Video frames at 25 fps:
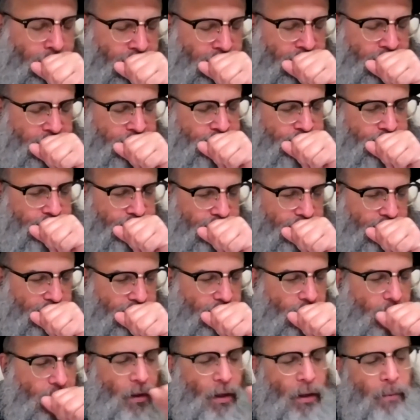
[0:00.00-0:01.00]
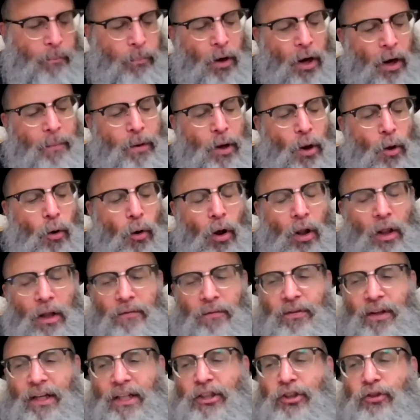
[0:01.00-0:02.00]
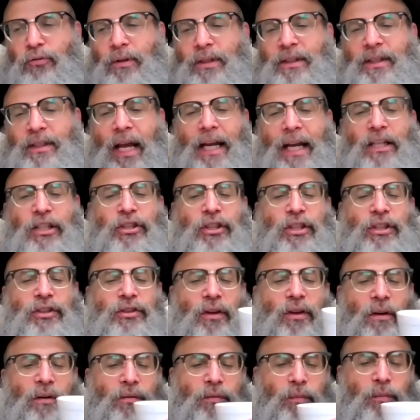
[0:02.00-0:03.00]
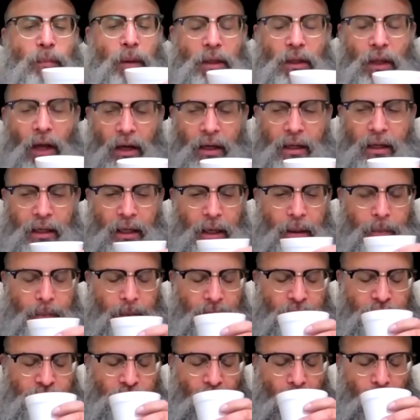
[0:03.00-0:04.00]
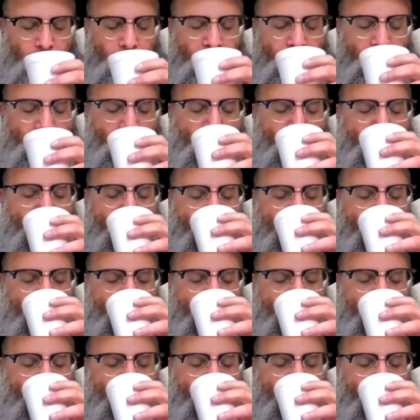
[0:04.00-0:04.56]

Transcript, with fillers: pardon me, all of these gradations of Malachim and so on